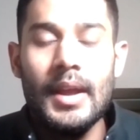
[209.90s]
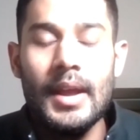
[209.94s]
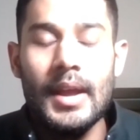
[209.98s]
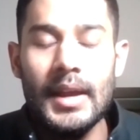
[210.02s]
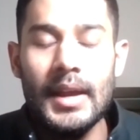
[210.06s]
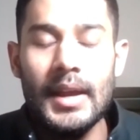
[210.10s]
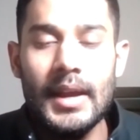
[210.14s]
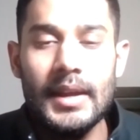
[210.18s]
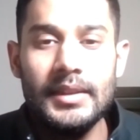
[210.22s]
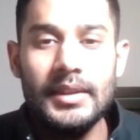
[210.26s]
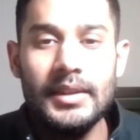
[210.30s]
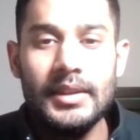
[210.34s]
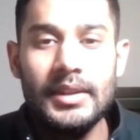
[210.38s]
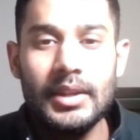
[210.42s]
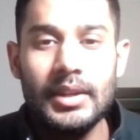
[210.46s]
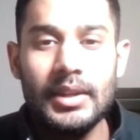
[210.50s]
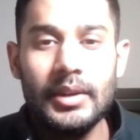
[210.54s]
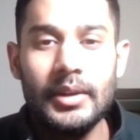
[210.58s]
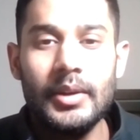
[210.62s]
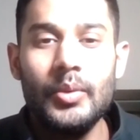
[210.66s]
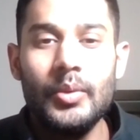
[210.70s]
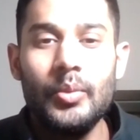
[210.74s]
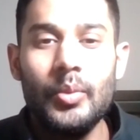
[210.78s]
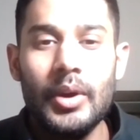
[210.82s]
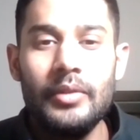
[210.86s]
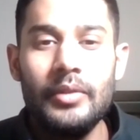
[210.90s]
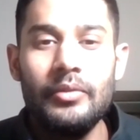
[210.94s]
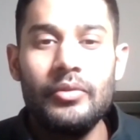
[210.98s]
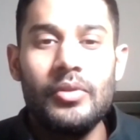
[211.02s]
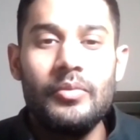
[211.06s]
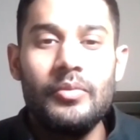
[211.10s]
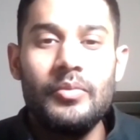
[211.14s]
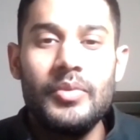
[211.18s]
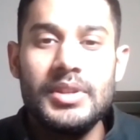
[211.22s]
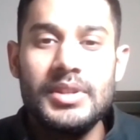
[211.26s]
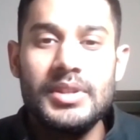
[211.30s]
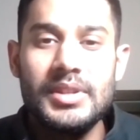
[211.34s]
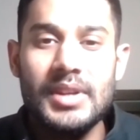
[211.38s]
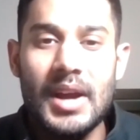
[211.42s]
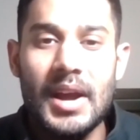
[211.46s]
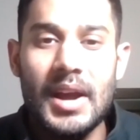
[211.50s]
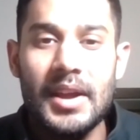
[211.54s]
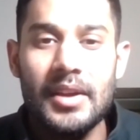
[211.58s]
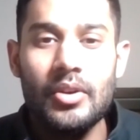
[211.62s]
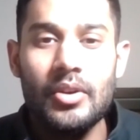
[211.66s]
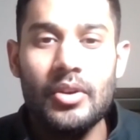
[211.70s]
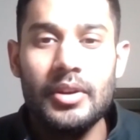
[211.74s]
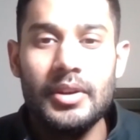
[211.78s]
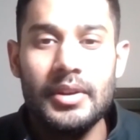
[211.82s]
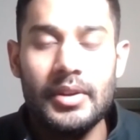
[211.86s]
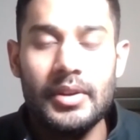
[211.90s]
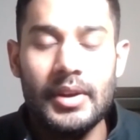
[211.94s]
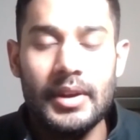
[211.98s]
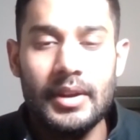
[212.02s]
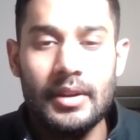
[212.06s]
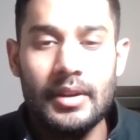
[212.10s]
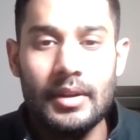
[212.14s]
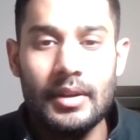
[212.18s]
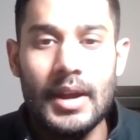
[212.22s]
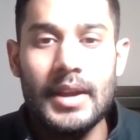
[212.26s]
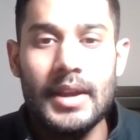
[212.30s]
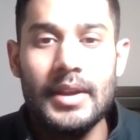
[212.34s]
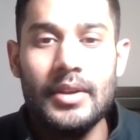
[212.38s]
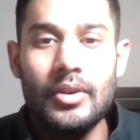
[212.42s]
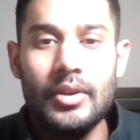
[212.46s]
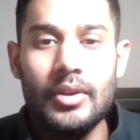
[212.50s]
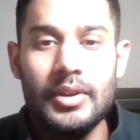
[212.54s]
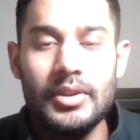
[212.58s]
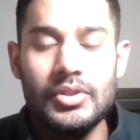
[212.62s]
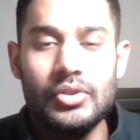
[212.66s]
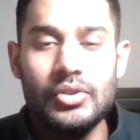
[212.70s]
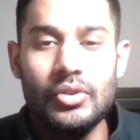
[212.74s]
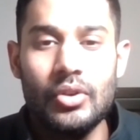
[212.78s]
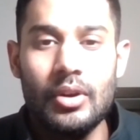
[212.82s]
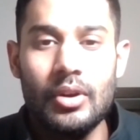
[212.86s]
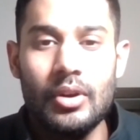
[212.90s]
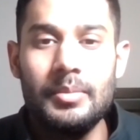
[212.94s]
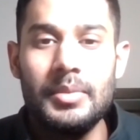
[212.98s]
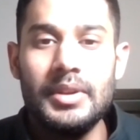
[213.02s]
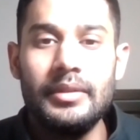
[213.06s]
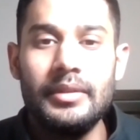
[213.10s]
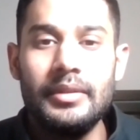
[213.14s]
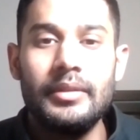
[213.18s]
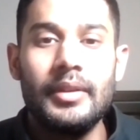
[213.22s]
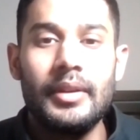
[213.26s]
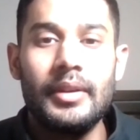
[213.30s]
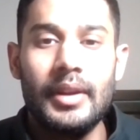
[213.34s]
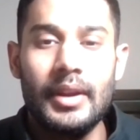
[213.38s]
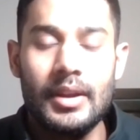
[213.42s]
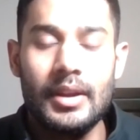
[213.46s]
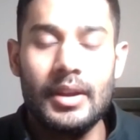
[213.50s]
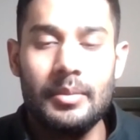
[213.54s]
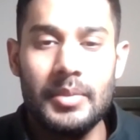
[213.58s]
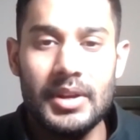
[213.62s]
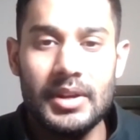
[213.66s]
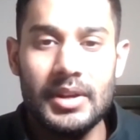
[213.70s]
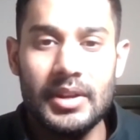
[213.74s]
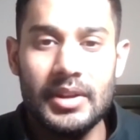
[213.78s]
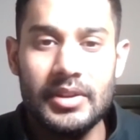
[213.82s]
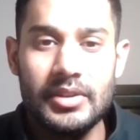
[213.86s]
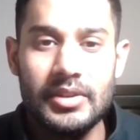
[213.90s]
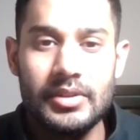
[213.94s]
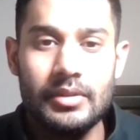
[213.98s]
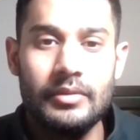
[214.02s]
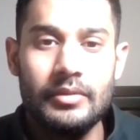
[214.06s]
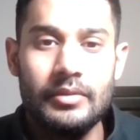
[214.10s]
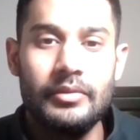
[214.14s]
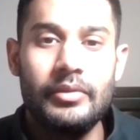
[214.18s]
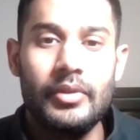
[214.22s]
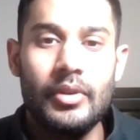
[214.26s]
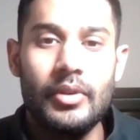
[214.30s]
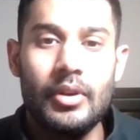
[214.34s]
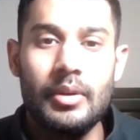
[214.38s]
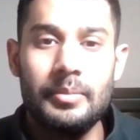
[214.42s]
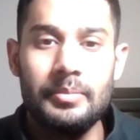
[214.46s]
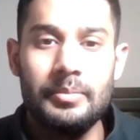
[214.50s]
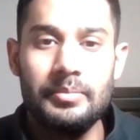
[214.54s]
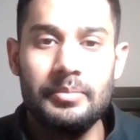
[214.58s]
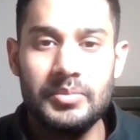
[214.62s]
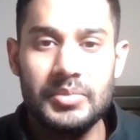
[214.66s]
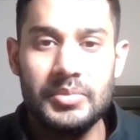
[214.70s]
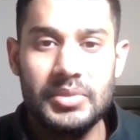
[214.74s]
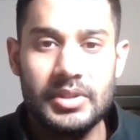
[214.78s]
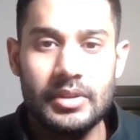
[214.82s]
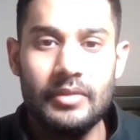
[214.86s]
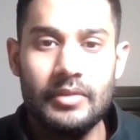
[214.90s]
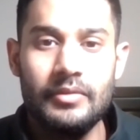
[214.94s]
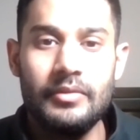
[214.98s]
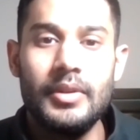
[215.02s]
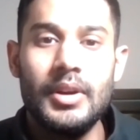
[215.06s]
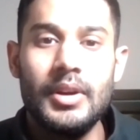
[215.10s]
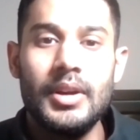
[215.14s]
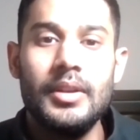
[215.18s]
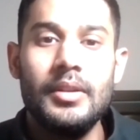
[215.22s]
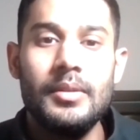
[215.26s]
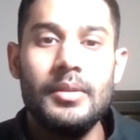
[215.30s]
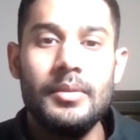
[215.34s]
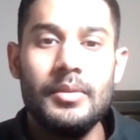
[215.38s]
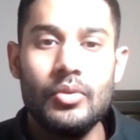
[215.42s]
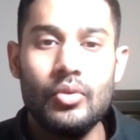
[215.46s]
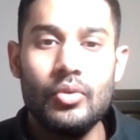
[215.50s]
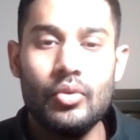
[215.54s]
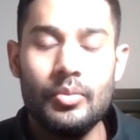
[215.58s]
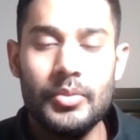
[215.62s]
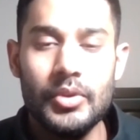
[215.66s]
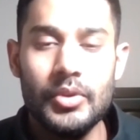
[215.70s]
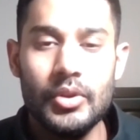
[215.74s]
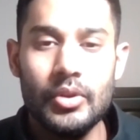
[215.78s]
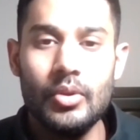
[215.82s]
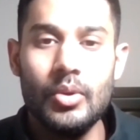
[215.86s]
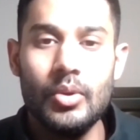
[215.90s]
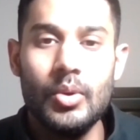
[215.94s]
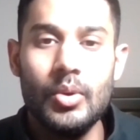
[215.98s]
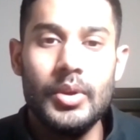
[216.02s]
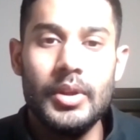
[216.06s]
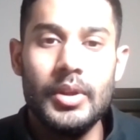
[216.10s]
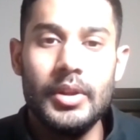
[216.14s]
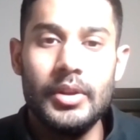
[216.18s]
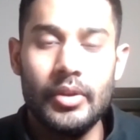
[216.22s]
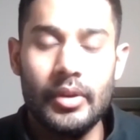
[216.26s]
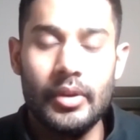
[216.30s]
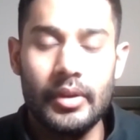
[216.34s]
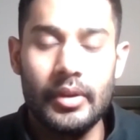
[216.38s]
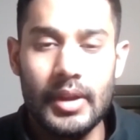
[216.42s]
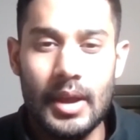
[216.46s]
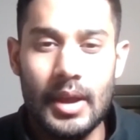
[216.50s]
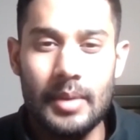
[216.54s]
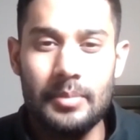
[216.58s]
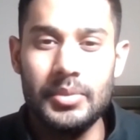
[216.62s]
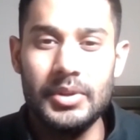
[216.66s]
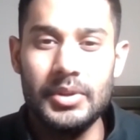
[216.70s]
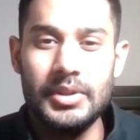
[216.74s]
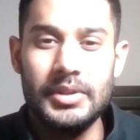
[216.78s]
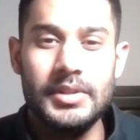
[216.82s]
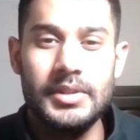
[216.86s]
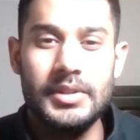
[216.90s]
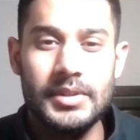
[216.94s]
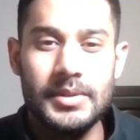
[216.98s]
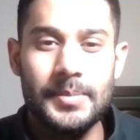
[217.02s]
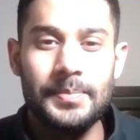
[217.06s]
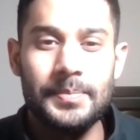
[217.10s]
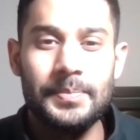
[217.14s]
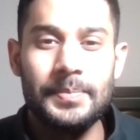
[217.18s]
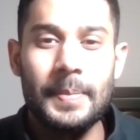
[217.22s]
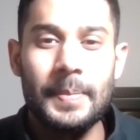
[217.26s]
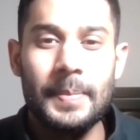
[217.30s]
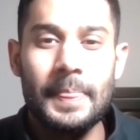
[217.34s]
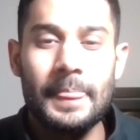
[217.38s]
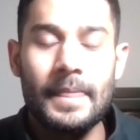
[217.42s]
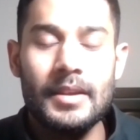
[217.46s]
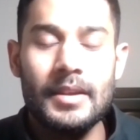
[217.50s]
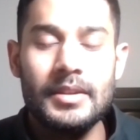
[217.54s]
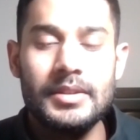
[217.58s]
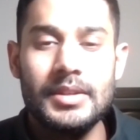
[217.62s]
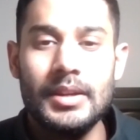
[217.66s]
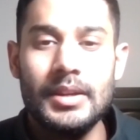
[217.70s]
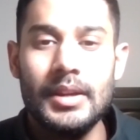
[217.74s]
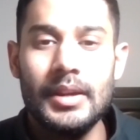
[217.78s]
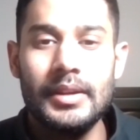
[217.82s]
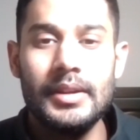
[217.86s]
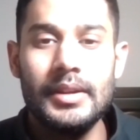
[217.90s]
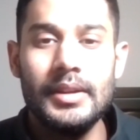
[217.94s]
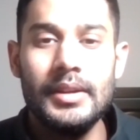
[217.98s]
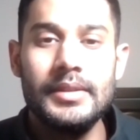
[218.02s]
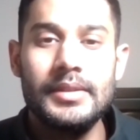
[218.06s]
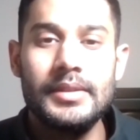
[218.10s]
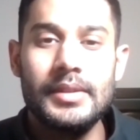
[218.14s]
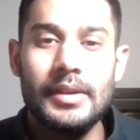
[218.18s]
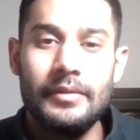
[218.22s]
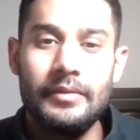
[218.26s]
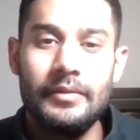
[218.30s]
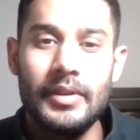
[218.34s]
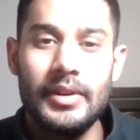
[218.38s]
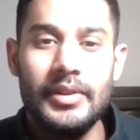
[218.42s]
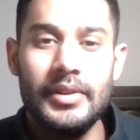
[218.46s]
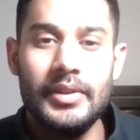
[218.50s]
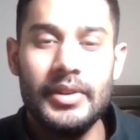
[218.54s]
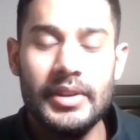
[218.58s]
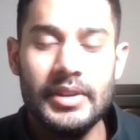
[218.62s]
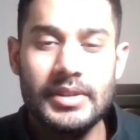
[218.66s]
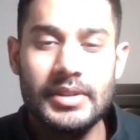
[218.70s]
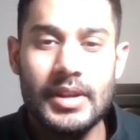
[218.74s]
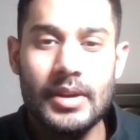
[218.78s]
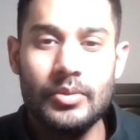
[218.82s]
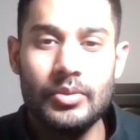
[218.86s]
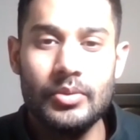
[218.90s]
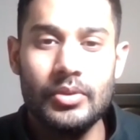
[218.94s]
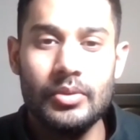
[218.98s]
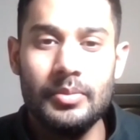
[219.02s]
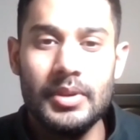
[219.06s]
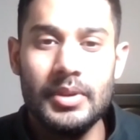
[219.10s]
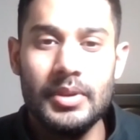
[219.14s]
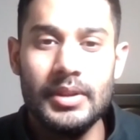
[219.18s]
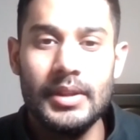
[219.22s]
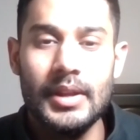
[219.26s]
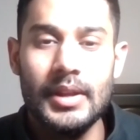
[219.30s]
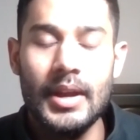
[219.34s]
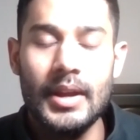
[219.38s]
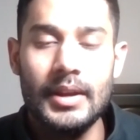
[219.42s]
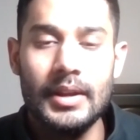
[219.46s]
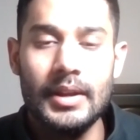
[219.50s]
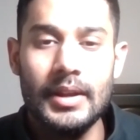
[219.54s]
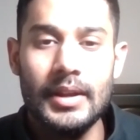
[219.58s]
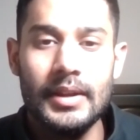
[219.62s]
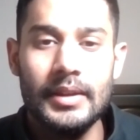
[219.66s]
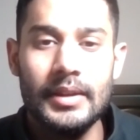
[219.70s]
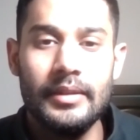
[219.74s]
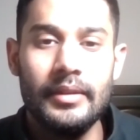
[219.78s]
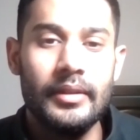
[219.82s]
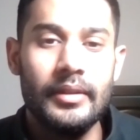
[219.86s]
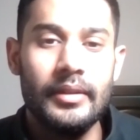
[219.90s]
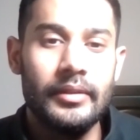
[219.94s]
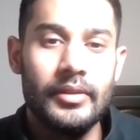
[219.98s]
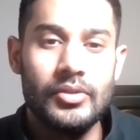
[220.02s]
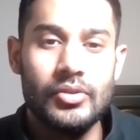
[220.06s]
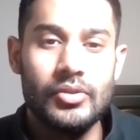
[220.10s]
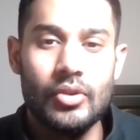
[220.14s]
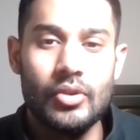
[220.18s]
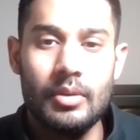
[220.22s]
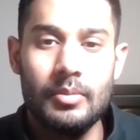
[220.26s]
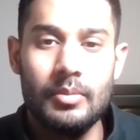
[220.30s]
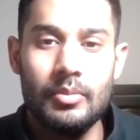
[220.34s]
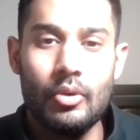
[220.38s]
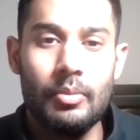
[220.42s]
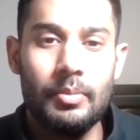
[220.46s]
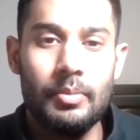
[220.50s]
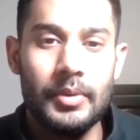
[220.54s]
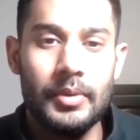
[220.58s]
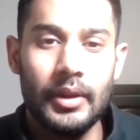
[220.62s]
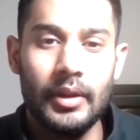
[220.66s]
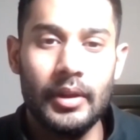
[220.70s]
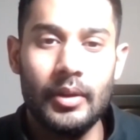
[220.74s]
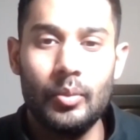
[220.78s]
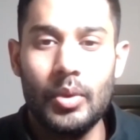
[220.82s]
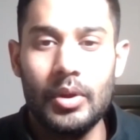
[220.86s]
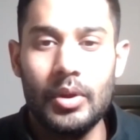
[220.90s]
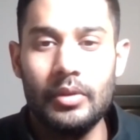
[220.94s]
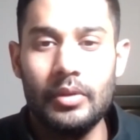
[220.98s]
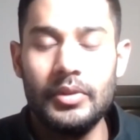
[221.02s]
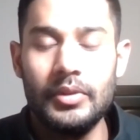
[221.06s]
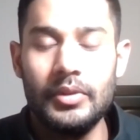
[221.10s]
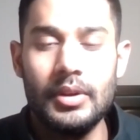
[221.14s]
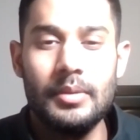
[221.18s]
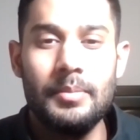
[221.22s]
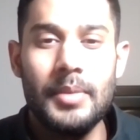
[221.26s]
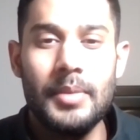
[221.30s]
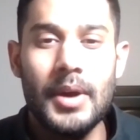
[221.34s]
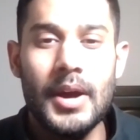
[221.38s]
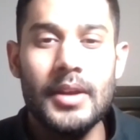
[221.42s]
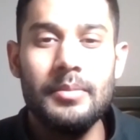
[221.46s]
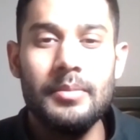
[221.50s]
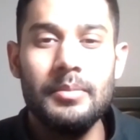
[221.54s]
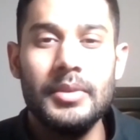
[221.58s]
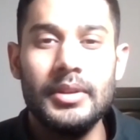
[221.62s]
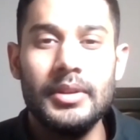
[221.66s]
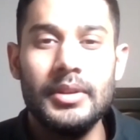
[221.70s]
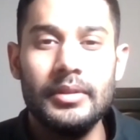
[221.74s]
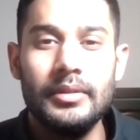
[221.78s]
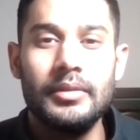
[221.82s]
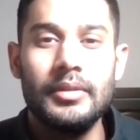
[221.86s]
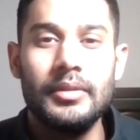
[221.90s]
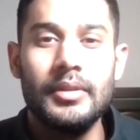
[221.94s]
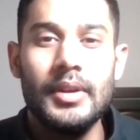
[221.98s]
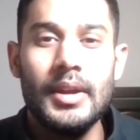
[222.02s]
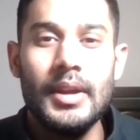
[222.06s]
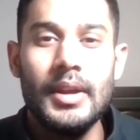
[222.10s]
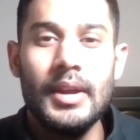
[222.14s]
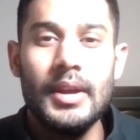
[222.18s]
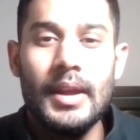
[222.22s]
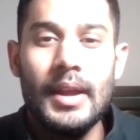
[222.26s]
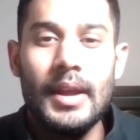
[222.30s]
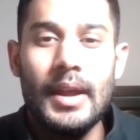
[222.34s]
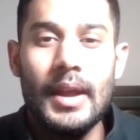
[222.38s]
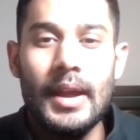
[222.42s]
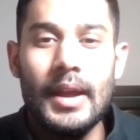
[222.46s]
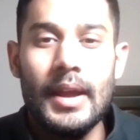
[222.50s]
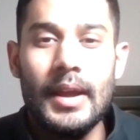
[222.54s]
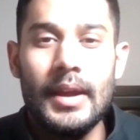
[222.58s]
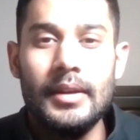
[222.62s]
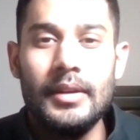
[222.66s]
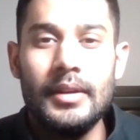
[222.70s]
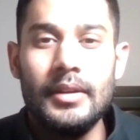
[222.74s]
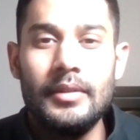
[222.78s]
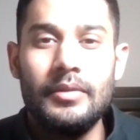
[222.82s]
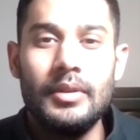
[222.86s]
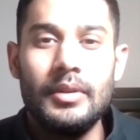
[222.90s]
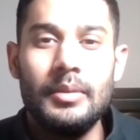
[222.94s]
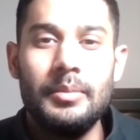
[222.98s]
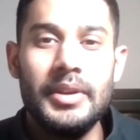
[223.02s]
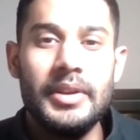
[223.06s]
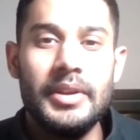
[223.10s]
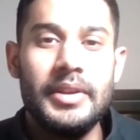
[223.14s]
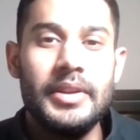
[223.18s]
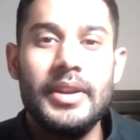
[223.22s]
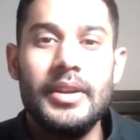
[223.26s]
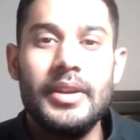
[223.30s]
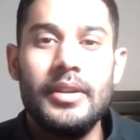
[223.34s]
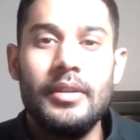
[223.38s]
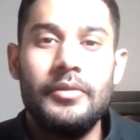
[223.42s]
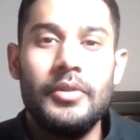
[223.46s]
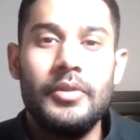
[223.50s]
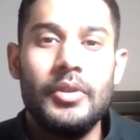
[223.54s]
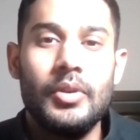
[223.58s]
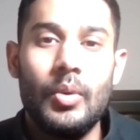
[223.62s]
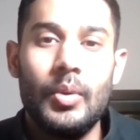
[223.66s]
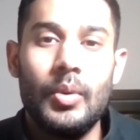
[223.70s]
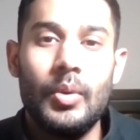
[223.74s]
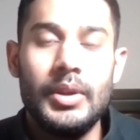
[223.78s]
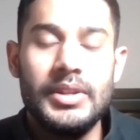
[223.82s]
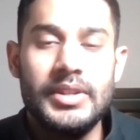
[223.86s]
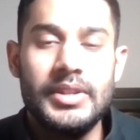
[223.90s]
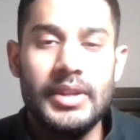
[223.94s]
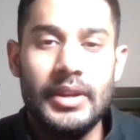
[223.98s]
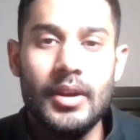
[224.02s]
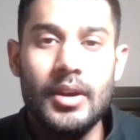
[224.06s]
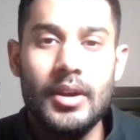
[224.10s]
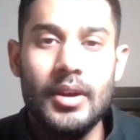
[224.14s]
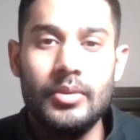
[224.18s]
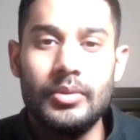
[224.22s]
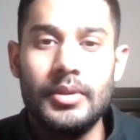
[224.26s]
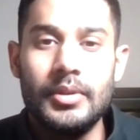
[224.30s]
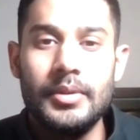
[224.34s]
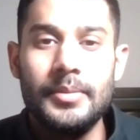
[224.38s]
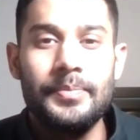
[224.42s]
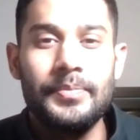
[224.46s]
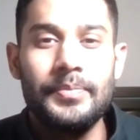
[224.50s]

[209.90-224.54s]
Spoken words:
And the third one from which I got a job is a recommendation from someone whom you know in your campus. So luckily someone reached out to me that, hey, there is a job opening in one of the departments and it will be great if you go and check out.